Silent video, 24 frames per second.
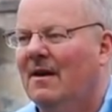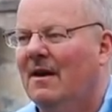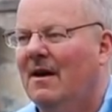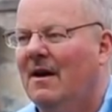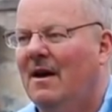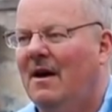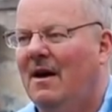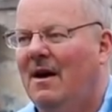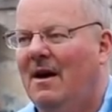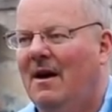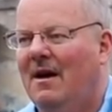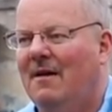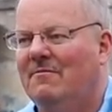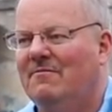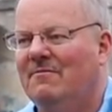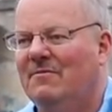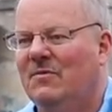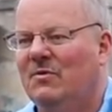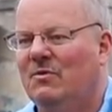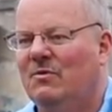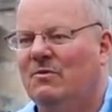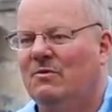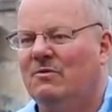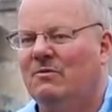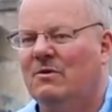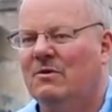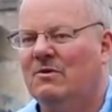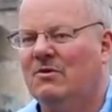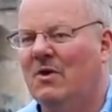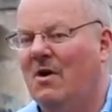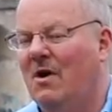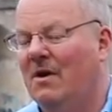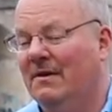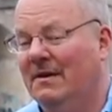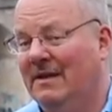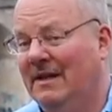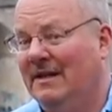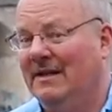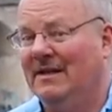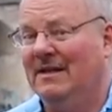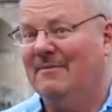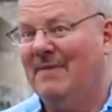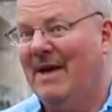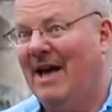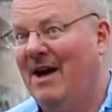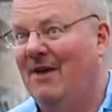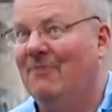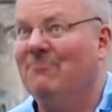uh, we're talking
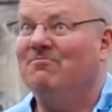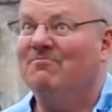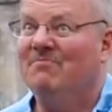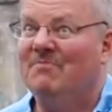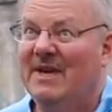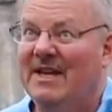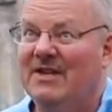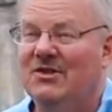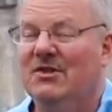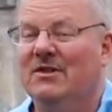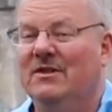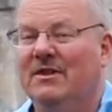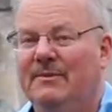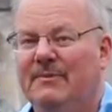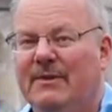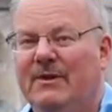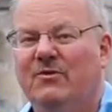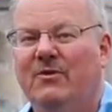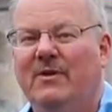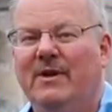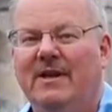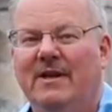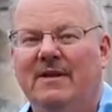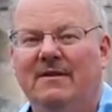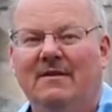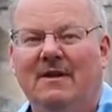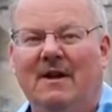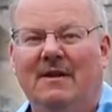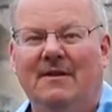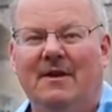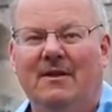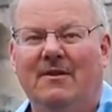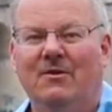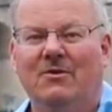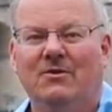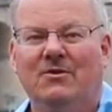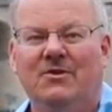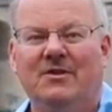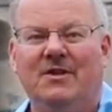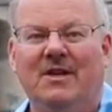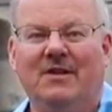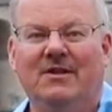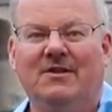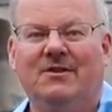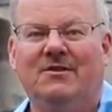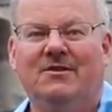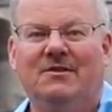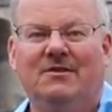about basically between another
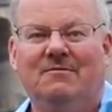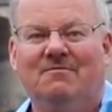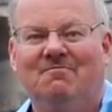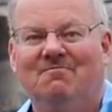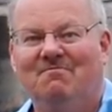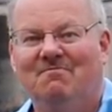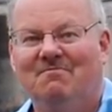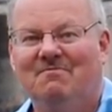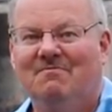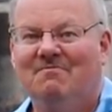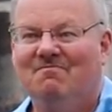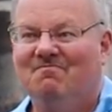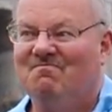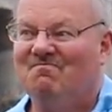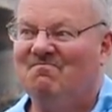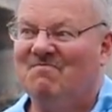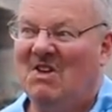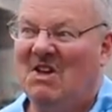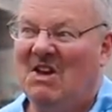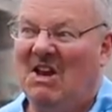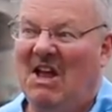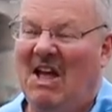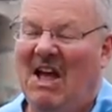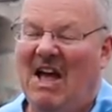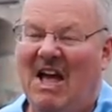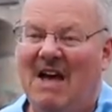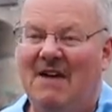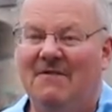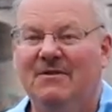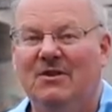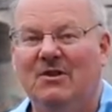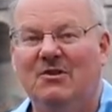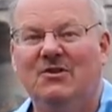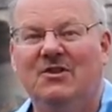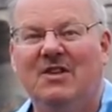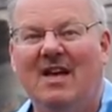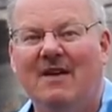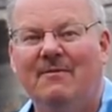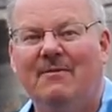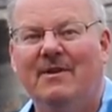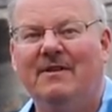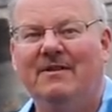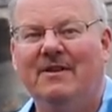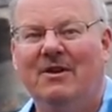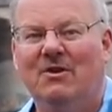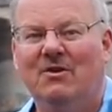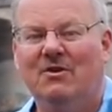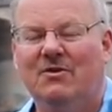six and a half to
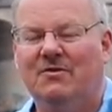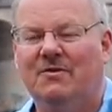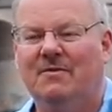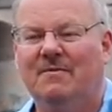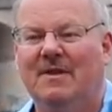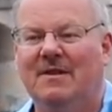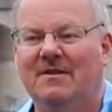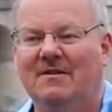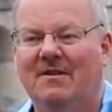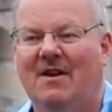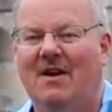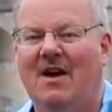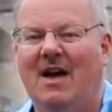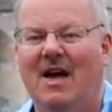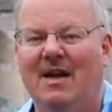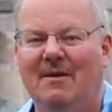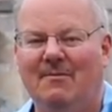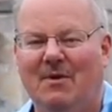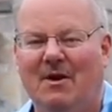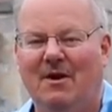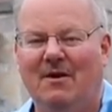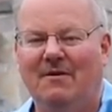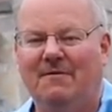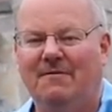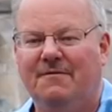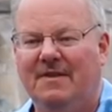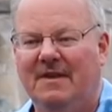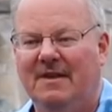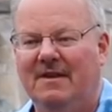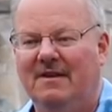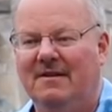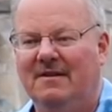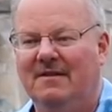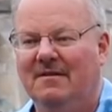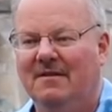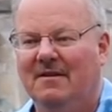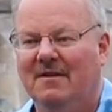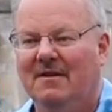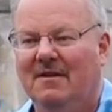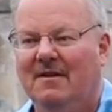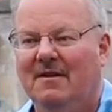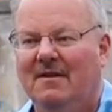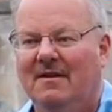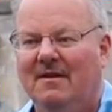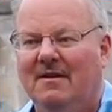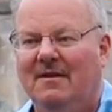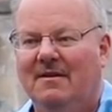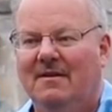seven years from the time of the
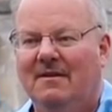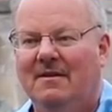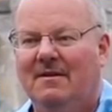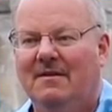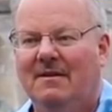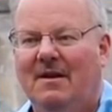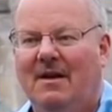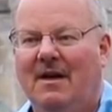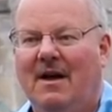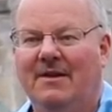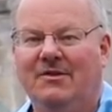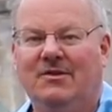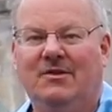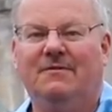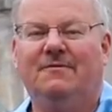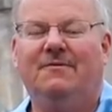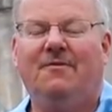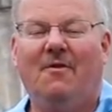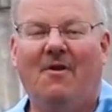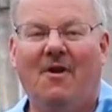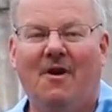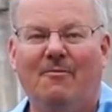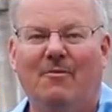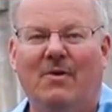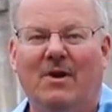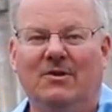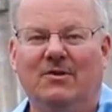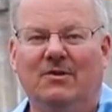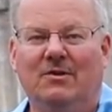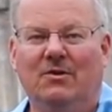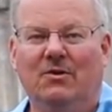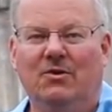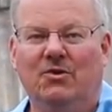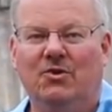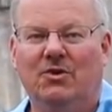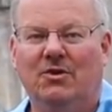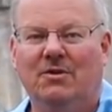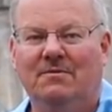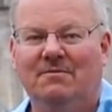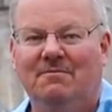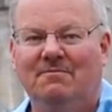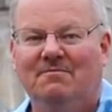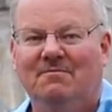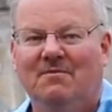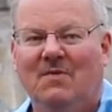Hudson Farm resolution